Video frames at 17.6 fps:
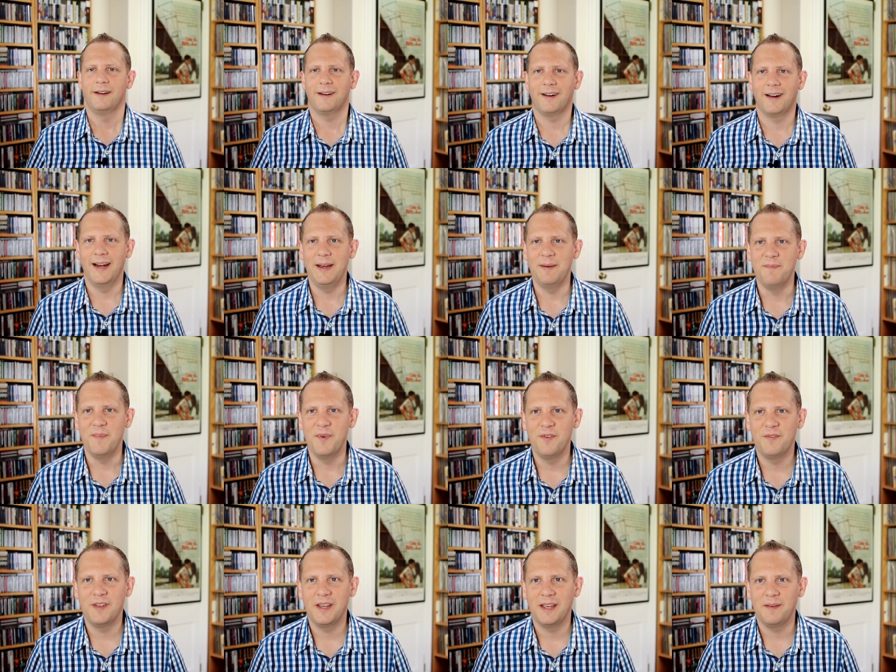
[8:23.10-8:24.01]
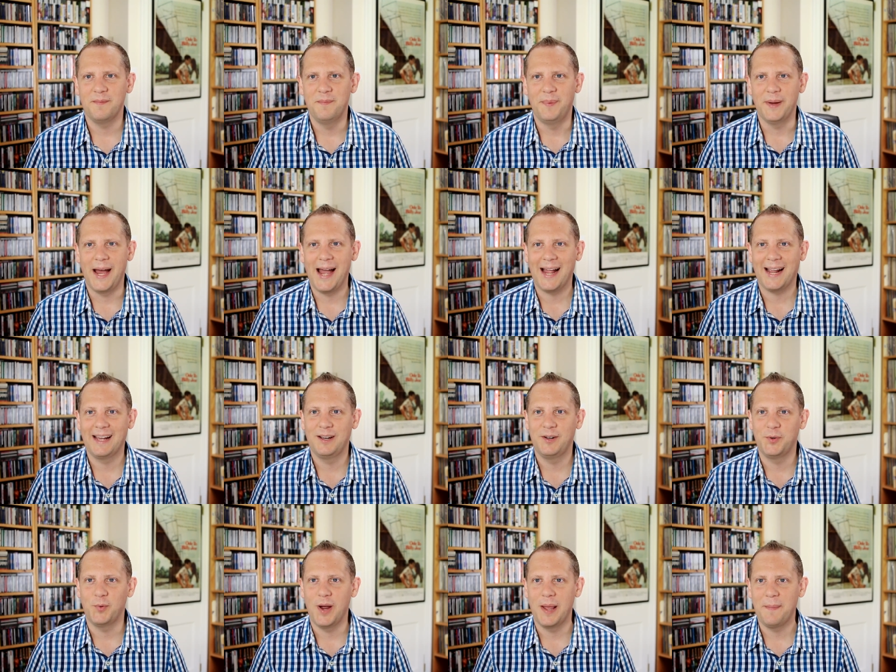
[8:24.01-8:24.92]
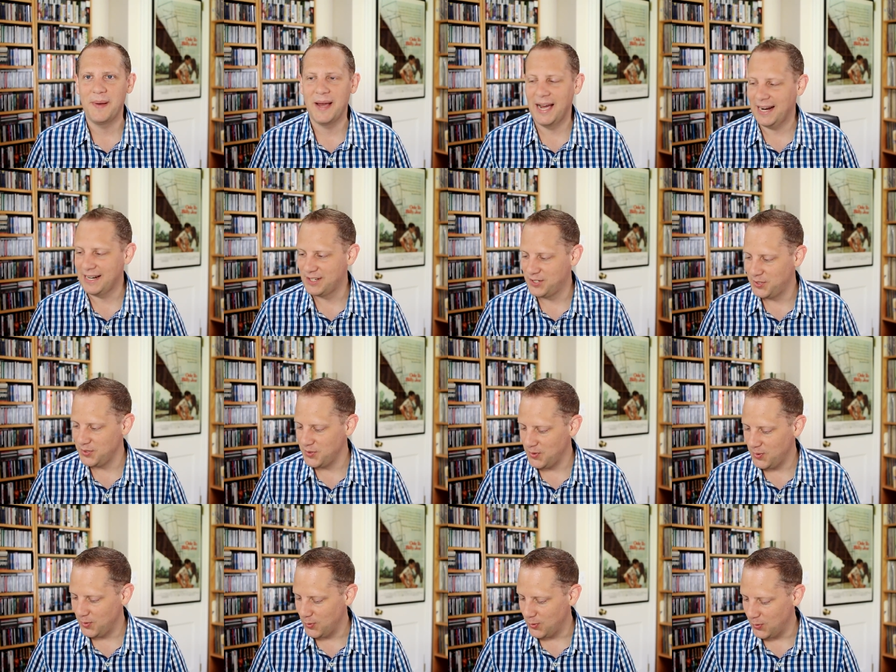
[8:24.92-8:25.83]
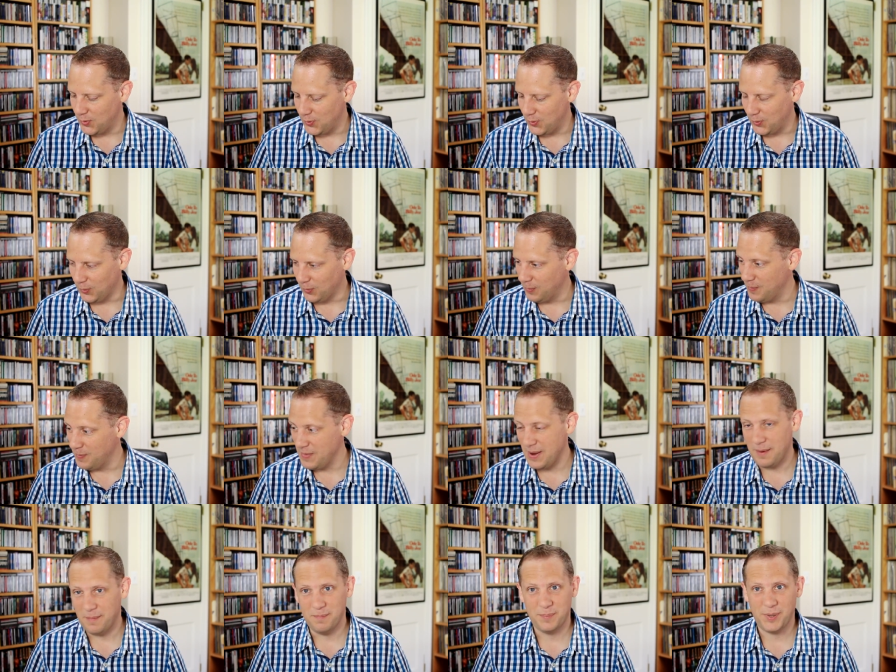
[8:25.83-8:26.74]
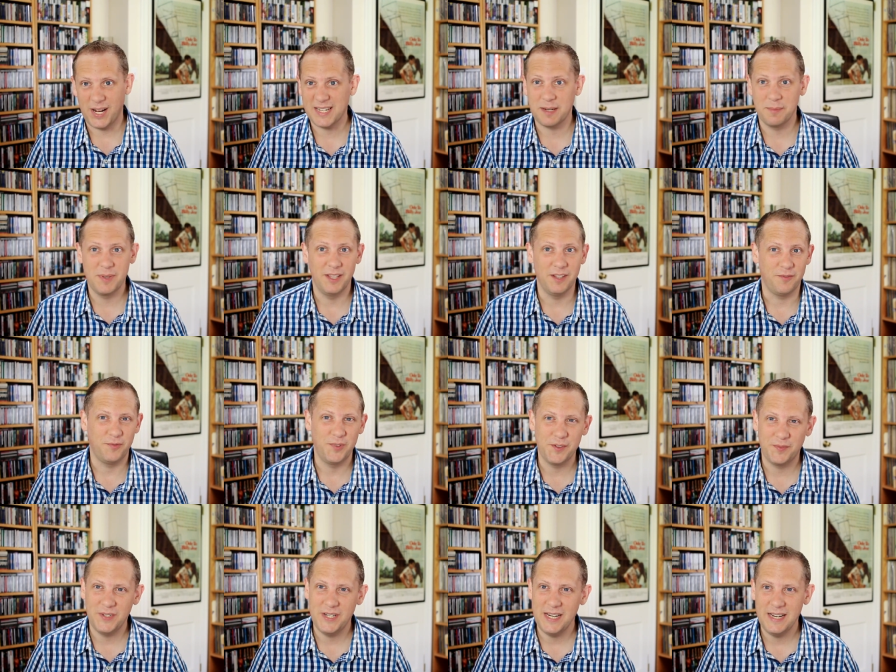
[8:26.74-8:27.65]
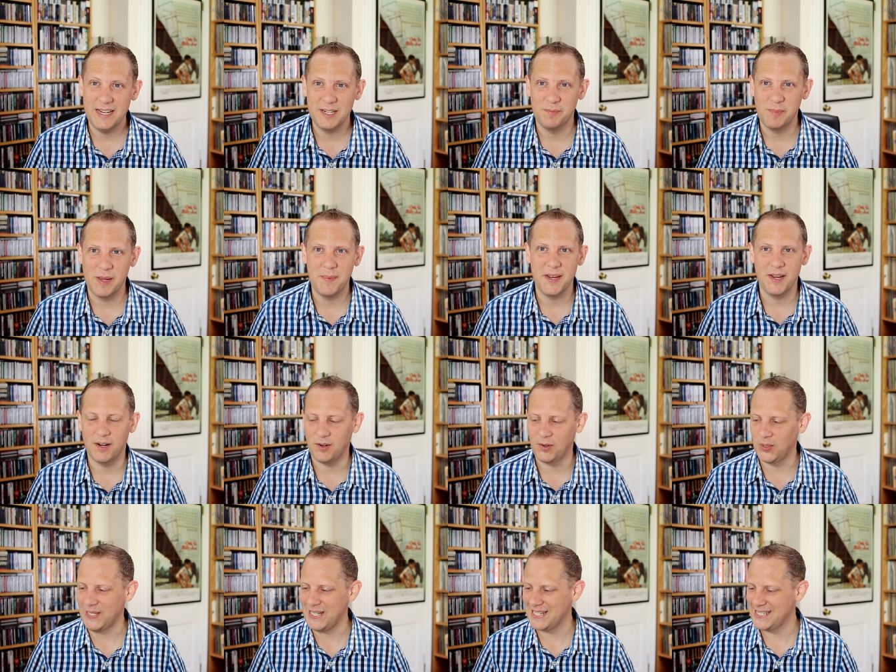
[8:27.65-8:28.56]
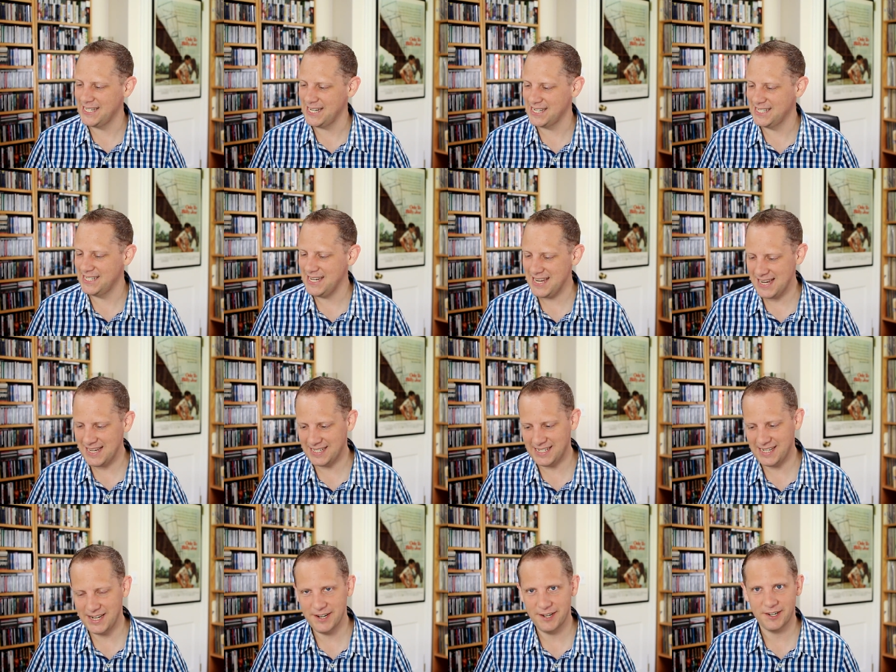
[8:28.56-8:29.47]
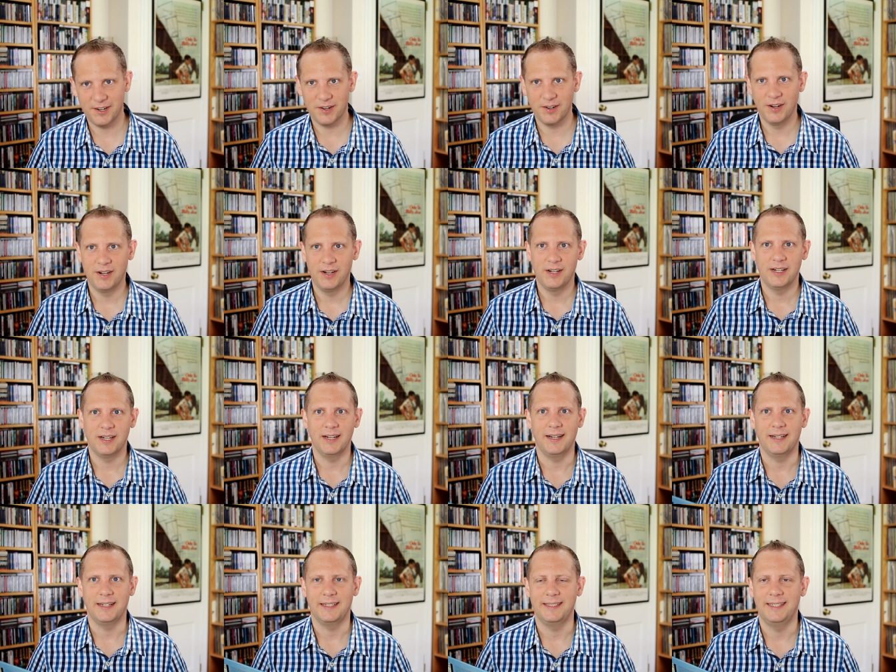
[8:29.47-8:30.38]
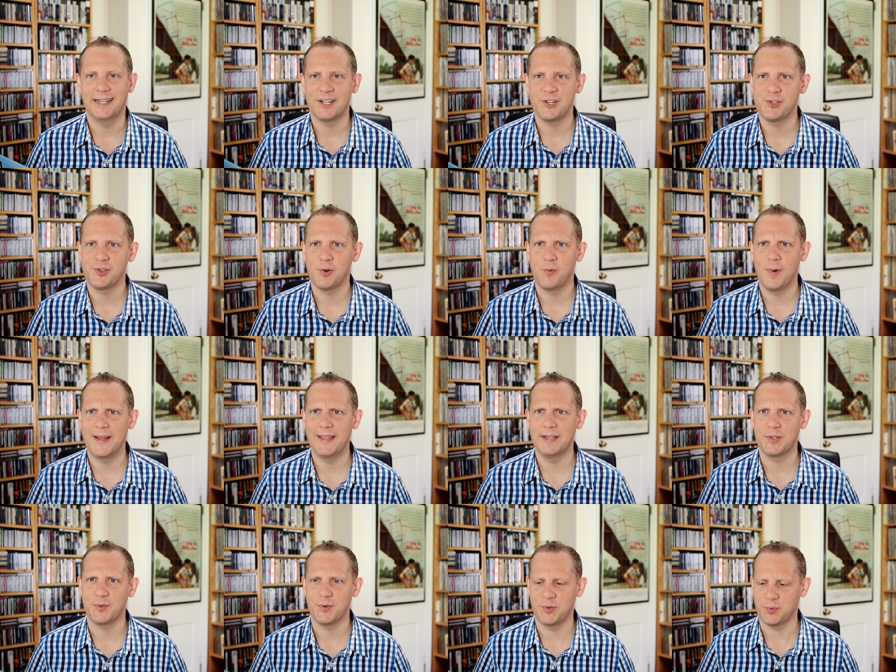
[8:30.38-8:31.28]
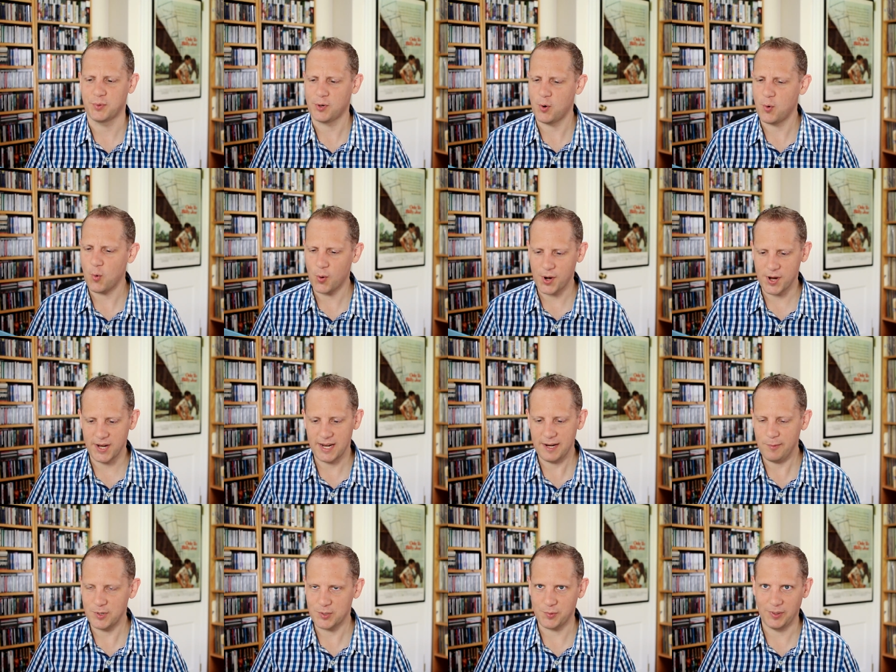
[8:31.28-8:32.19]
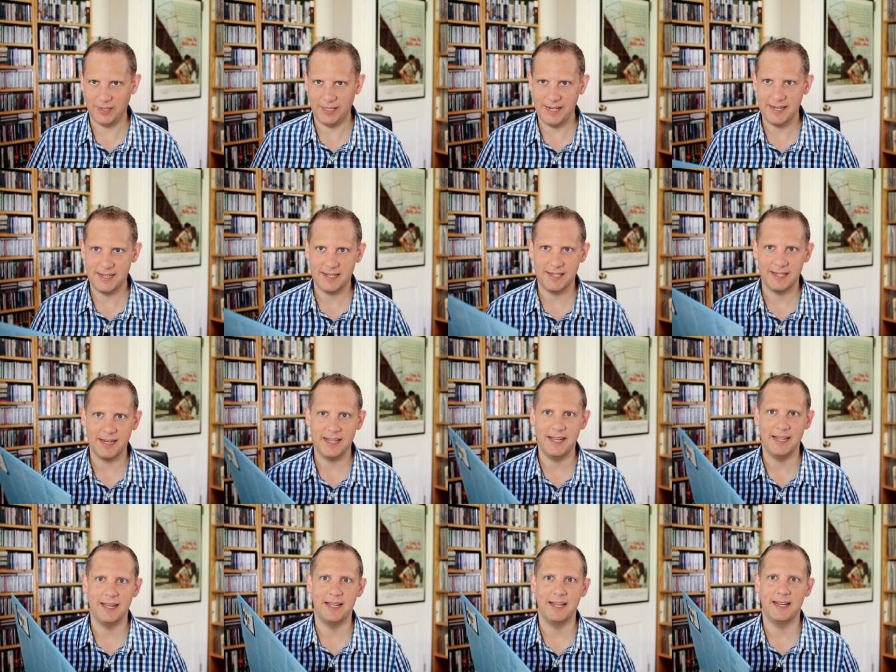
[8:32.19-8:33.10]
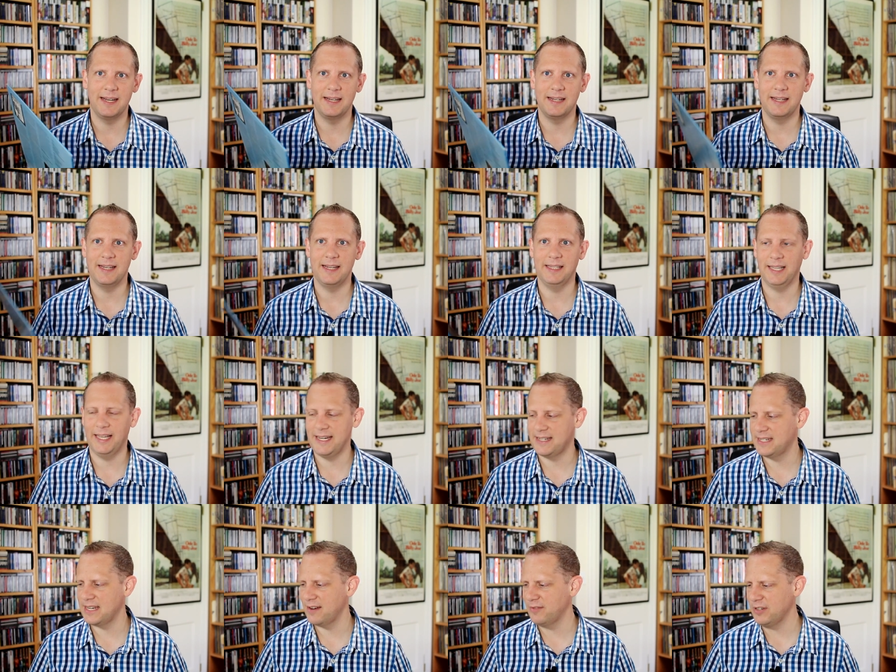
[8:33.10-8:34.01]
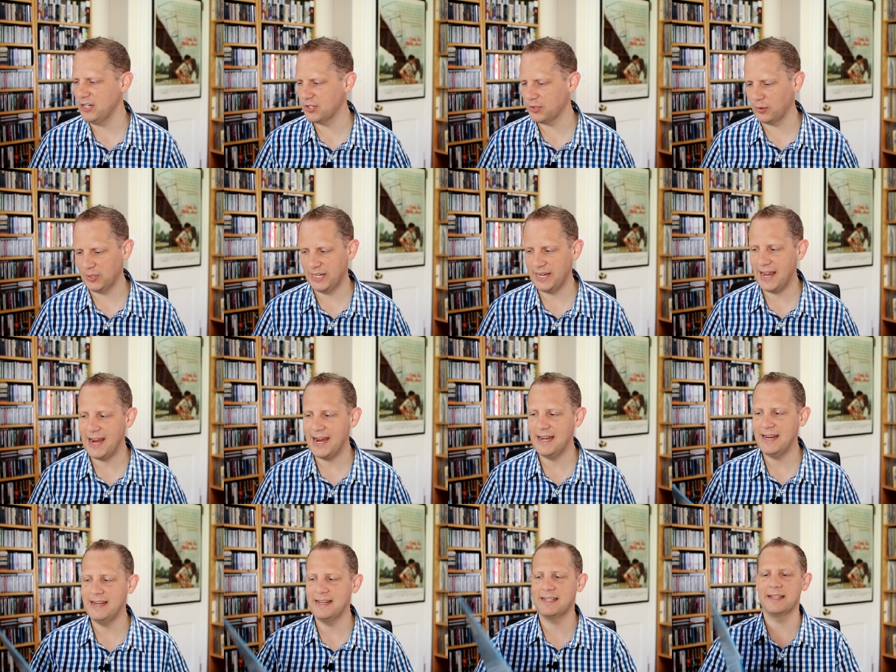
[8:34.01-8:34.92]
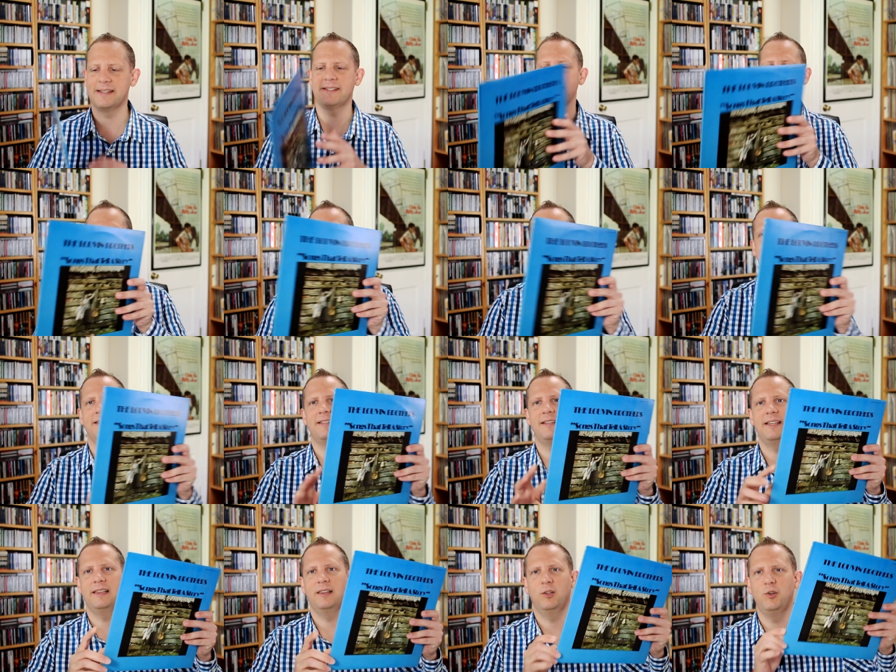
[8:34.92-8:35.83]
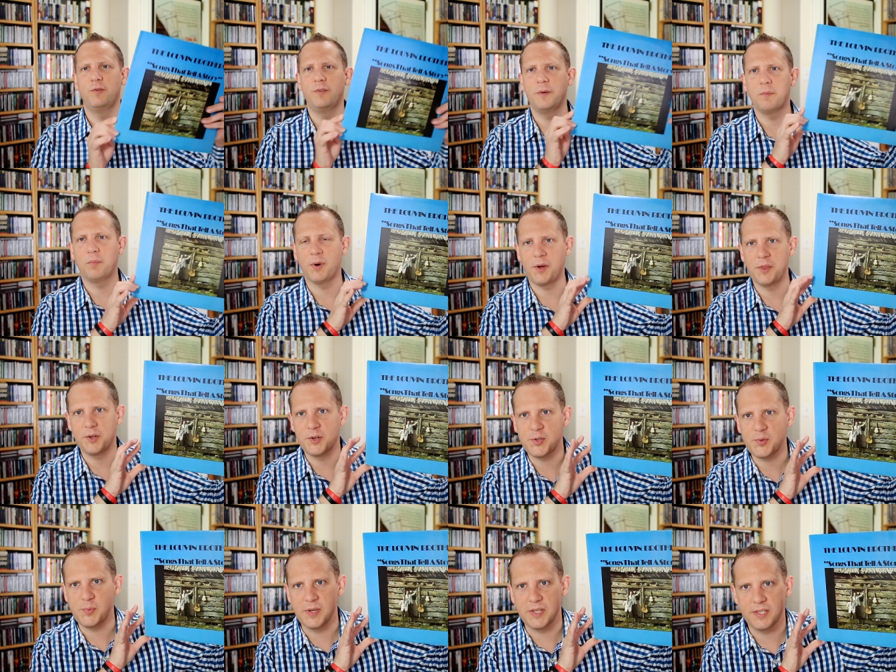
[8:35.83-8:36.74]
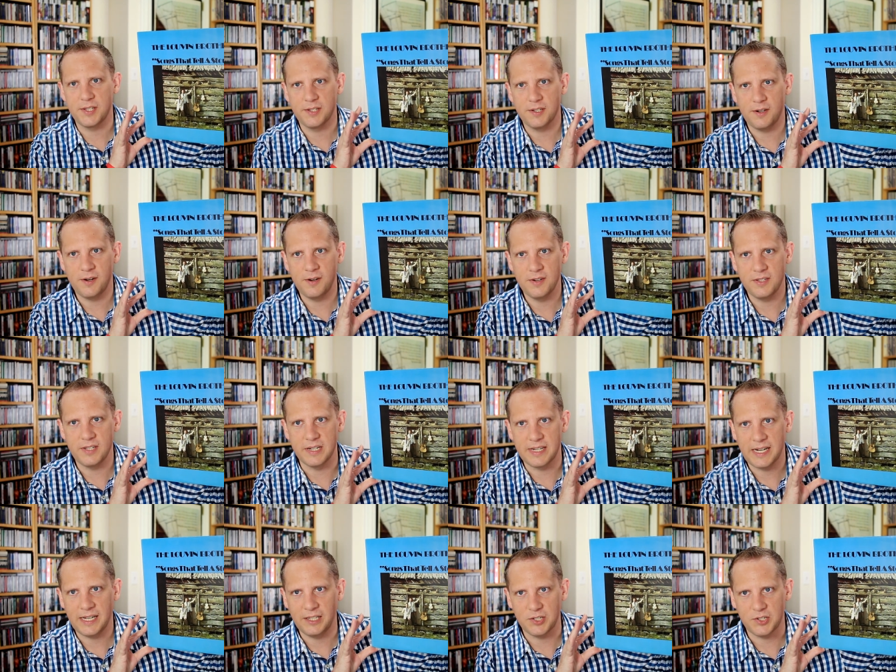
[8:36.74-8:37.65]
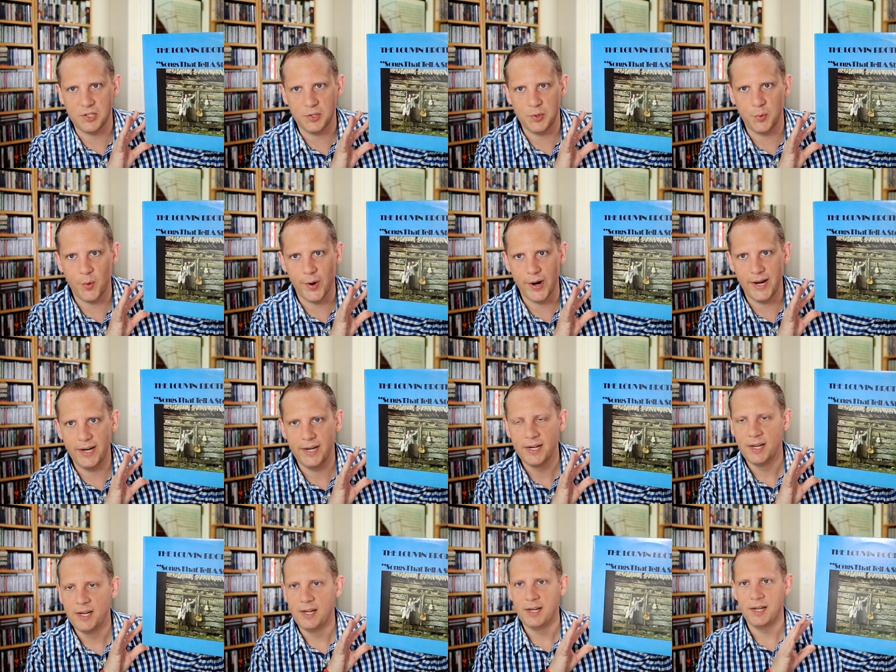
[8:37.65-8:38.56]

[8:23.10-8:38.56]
All right, moving back, way back to possibly the 50s, maybe early 60s here. Not sure when this was recorded. It was released in the late 70s, early 80s. This is the Louvin Brothers with Songs That Tell a Story.